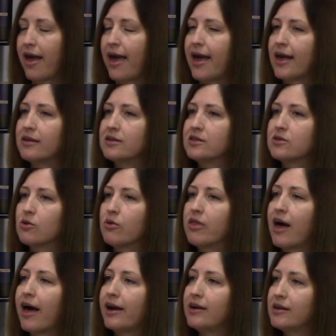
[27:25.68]
And so
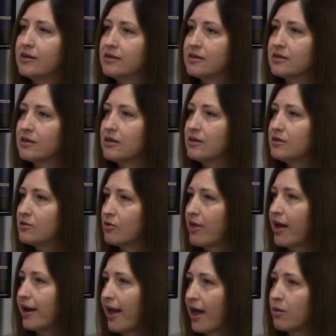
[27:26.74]
that is so that